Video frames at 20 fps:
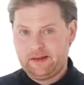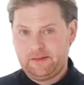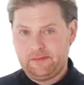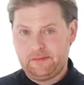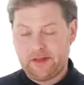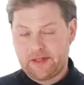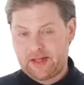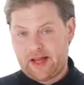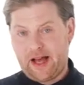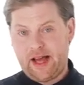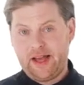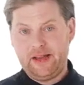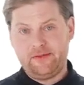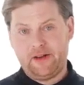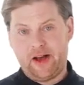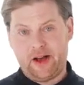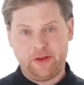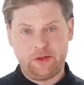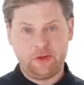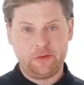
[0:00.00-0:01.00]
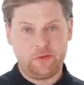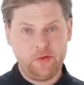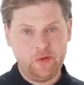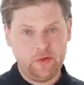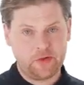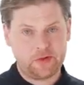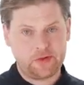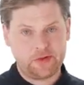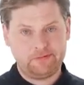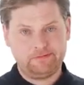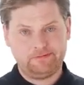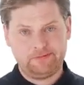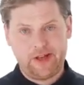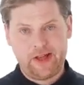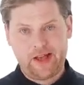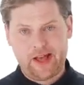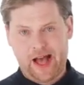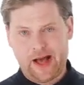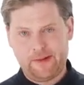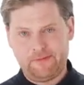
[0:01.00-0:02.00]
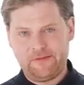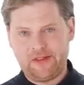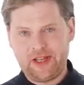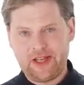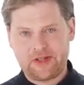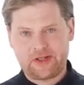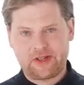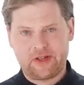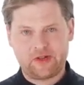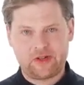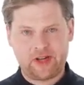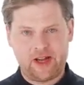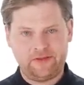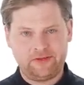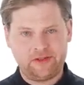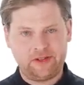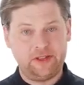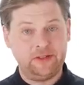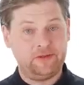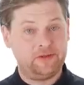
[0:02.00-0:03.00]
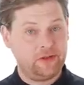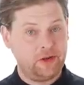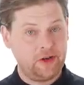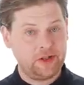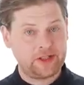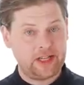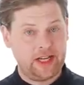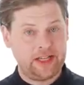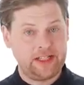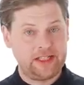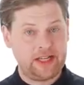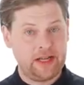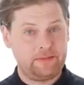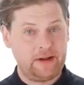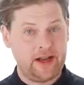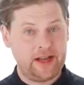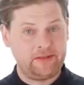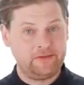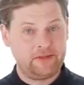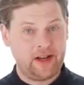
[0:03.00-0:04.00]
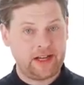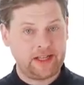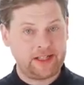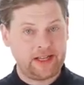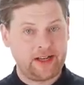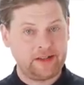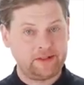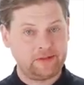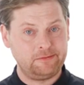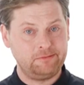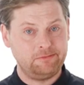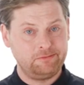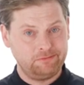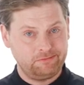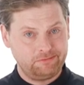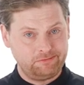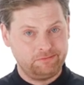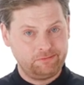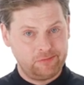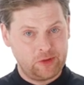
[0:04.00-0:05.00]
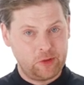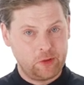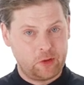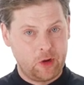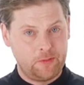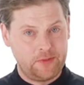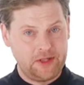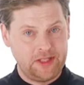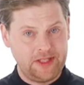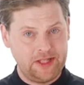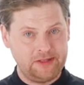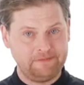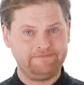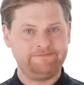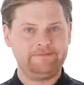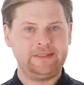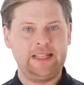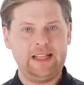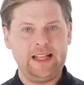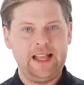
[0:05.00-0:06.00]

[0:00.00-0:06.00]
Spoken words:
With iVario Boost, we've managed to add the advantages of each type and combine them,